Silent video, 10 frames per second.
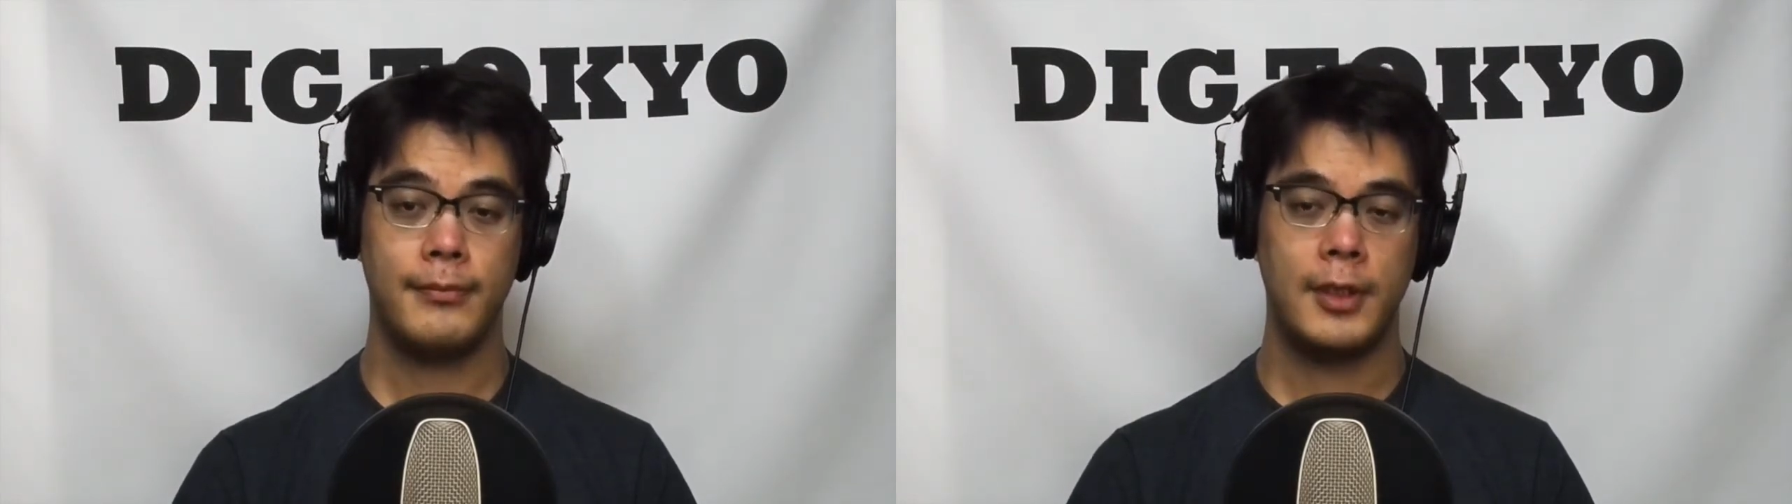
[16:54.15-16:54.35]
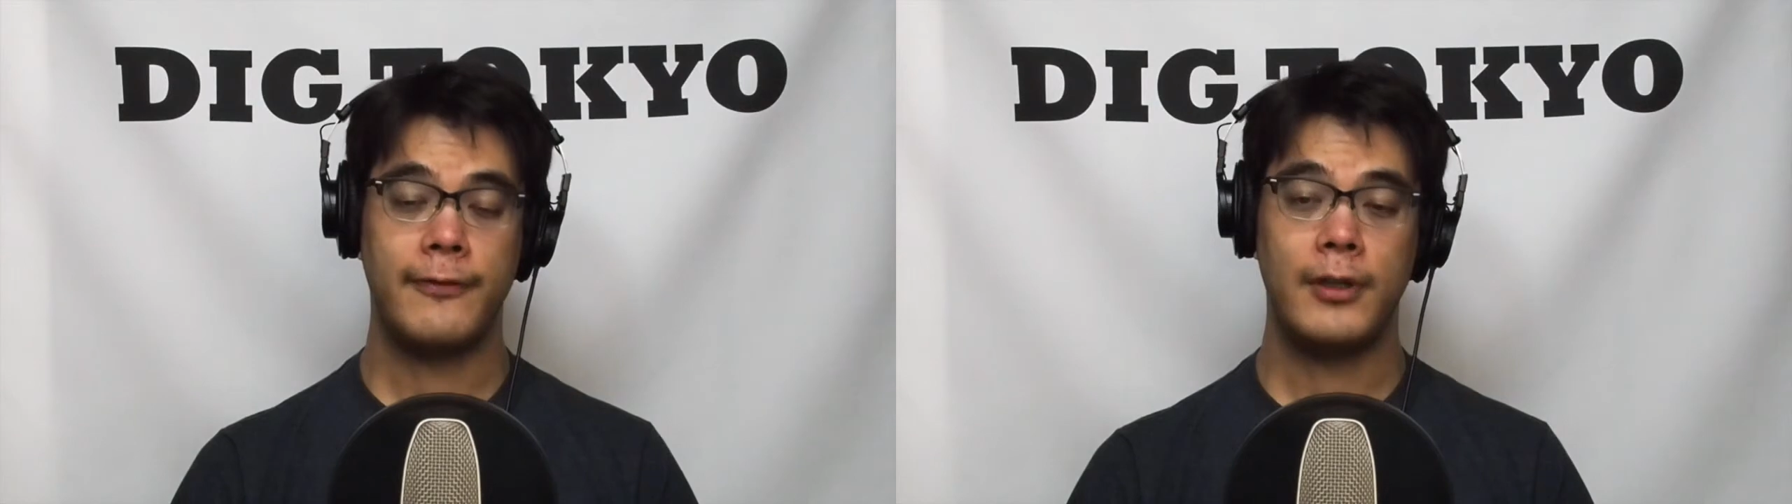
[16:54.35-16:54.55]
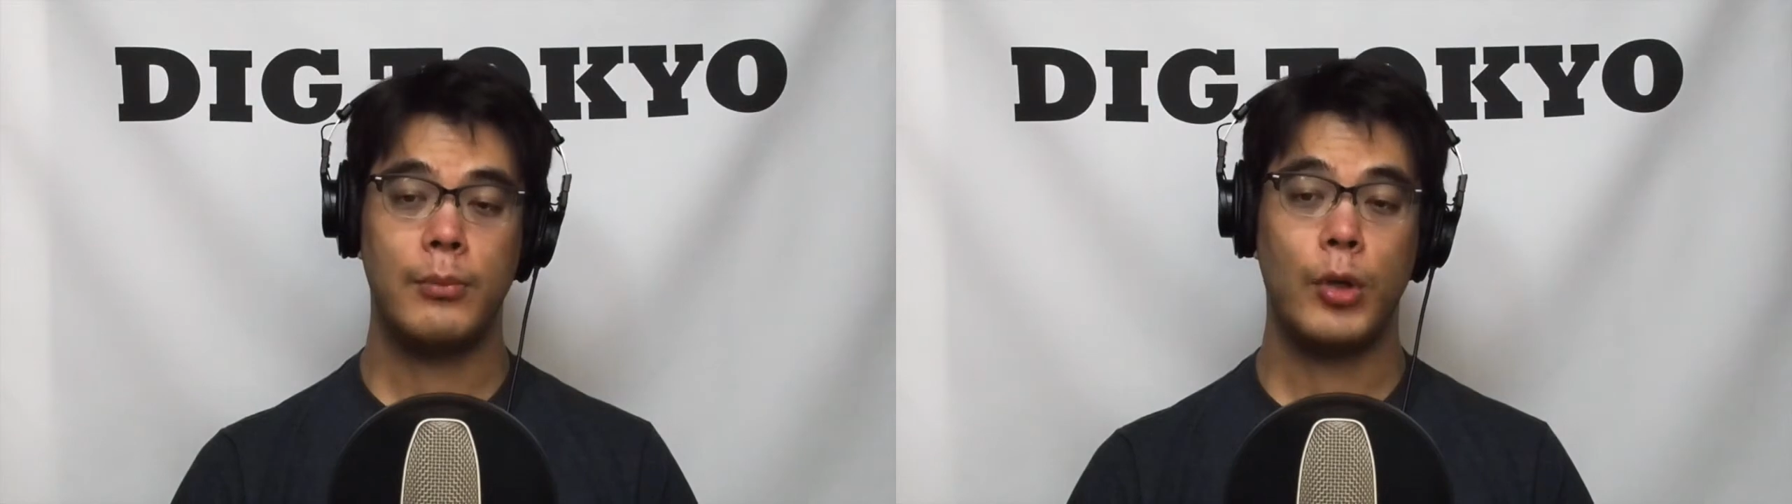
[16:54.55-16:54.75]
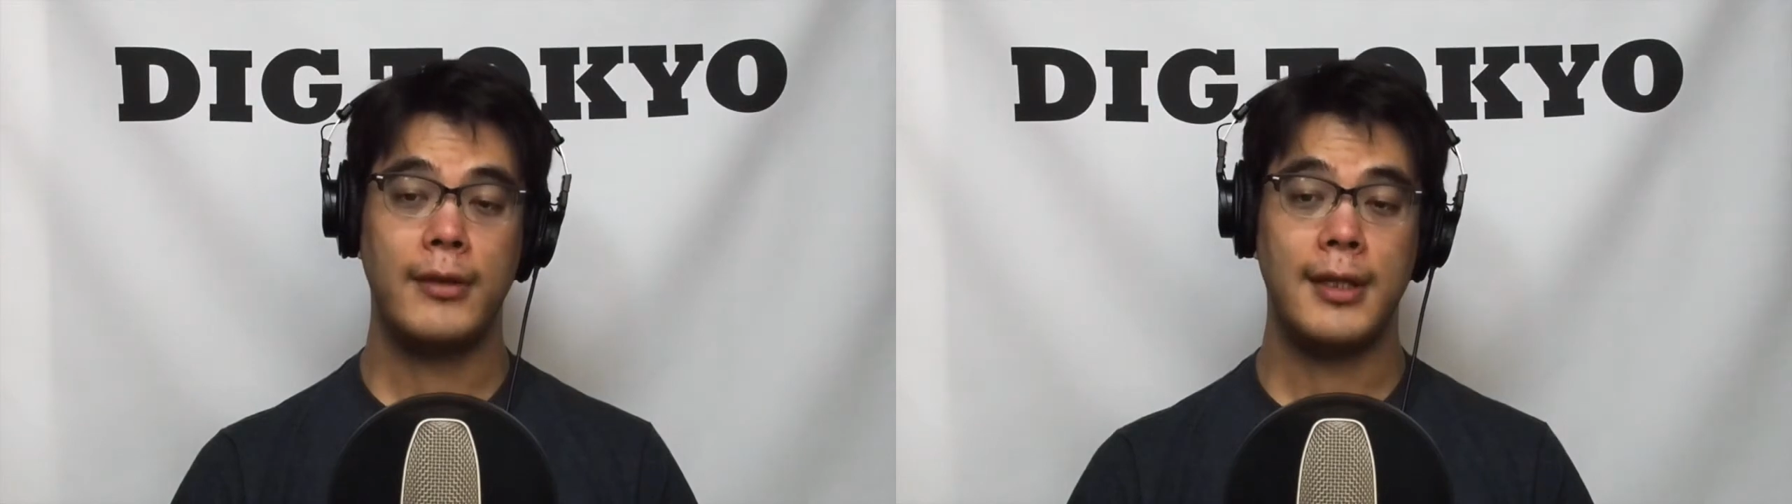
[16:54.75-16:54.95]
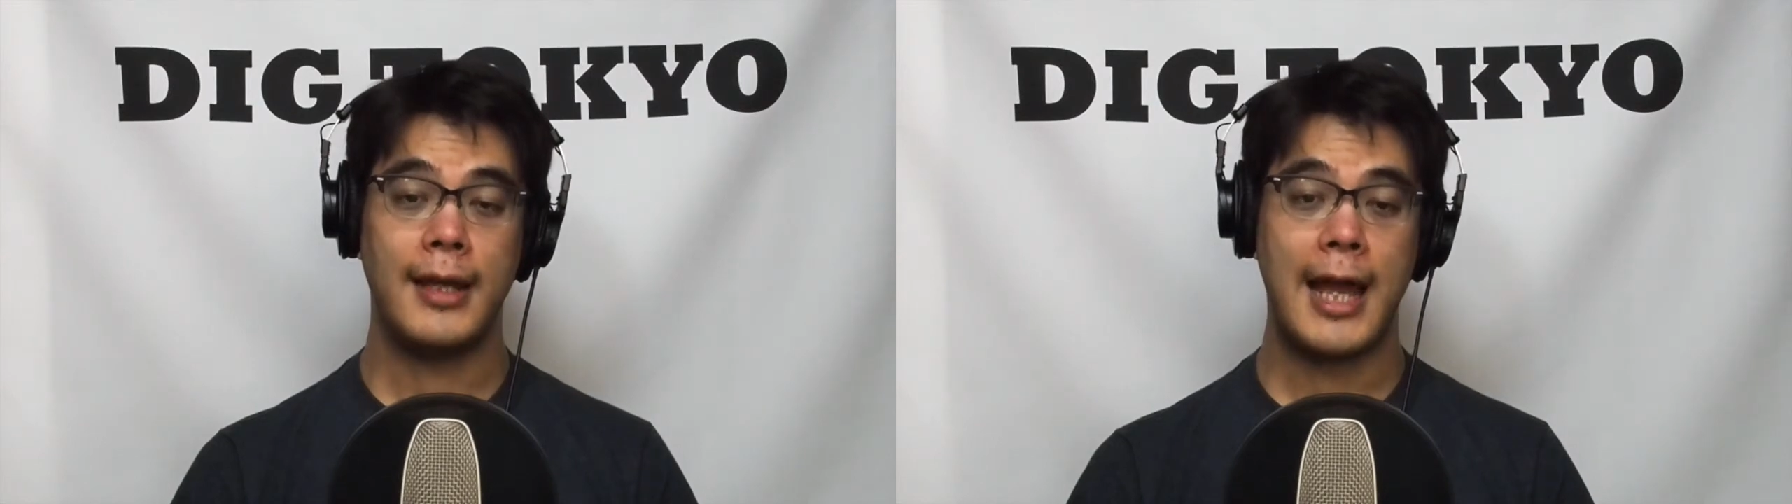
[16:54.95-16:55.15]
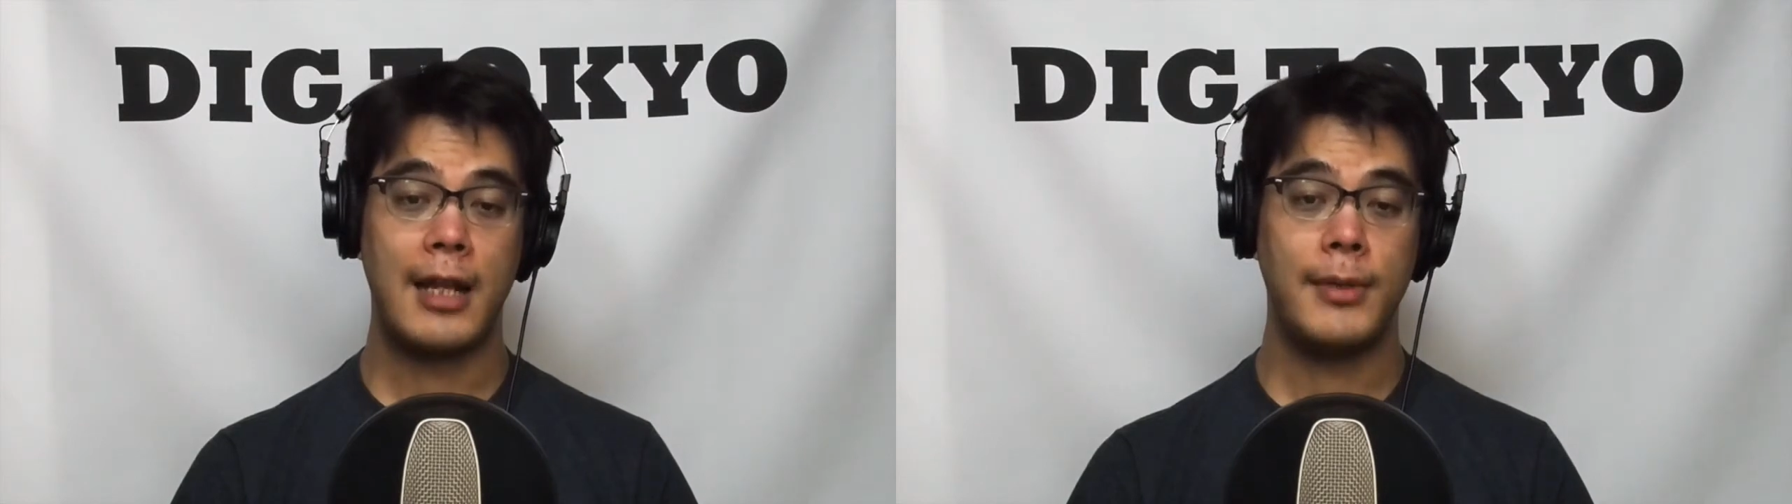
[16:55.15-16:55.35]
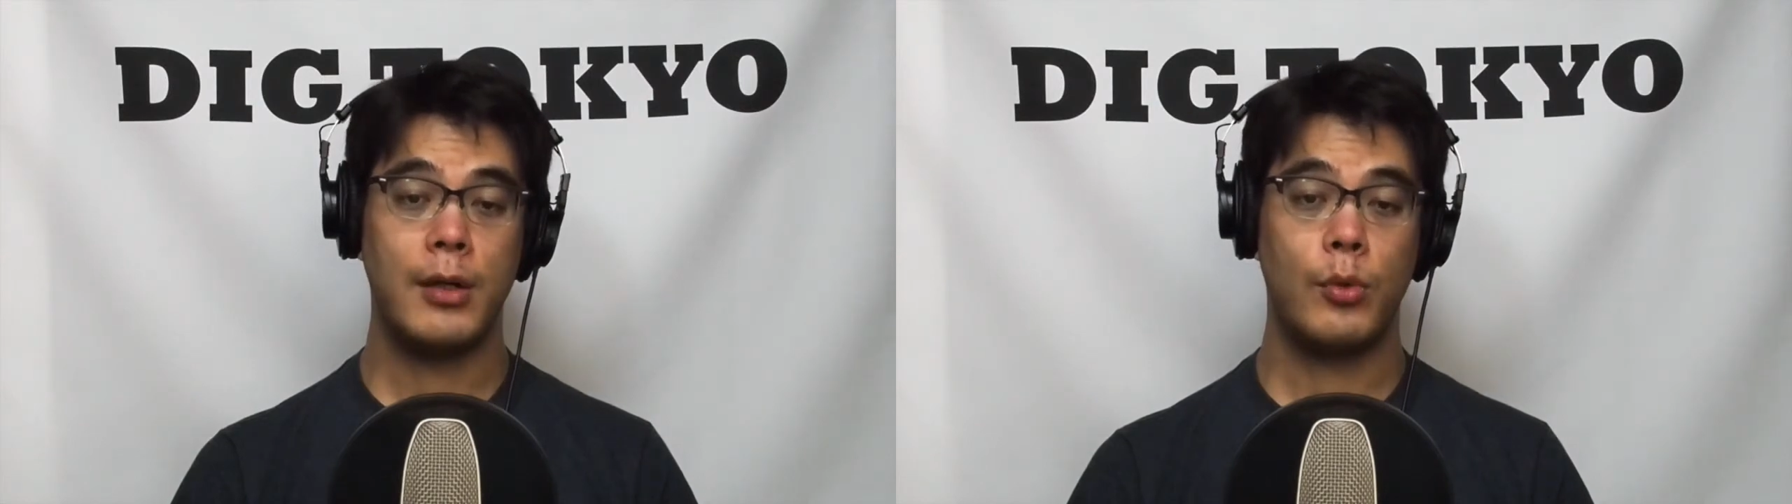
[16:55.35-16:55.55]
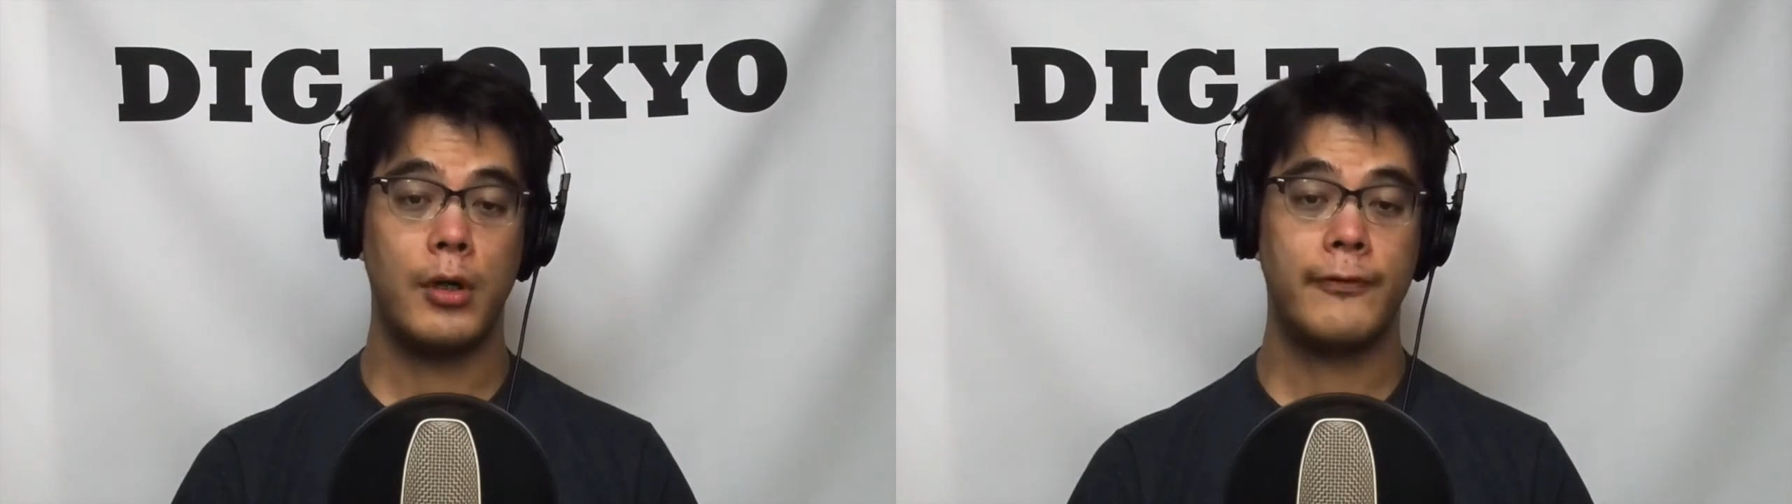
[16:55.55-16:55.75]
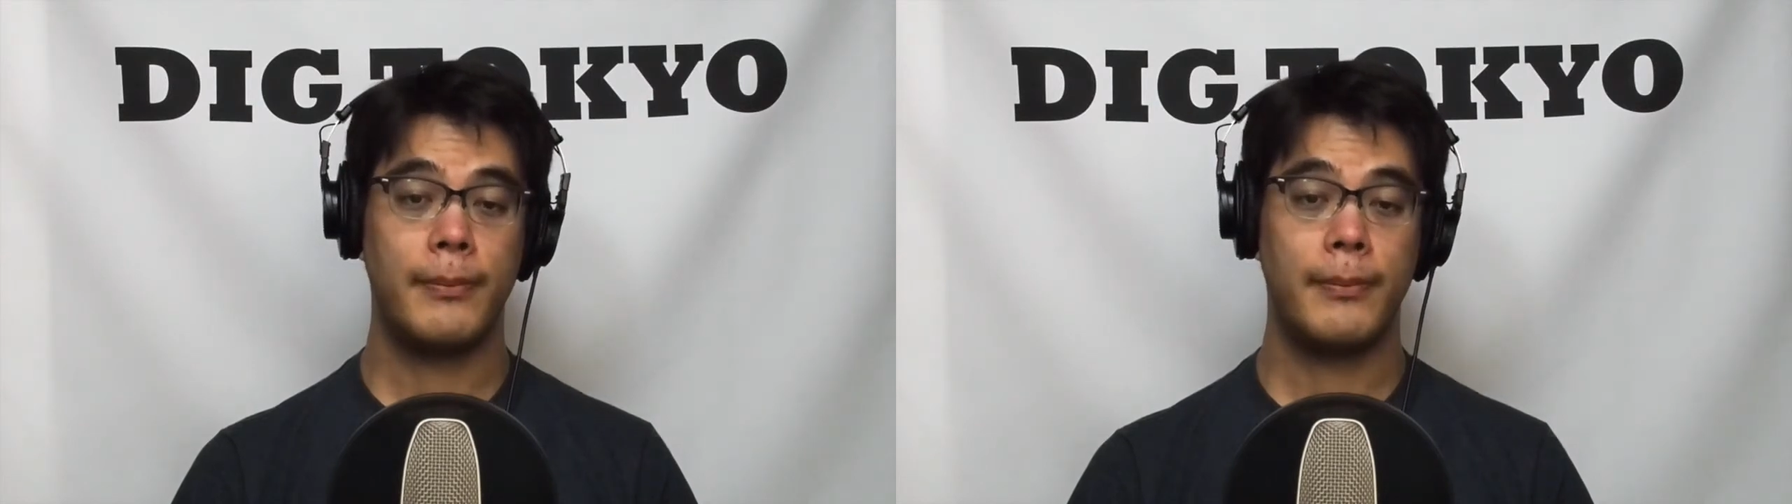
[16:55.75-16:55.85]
The film won the Academy Award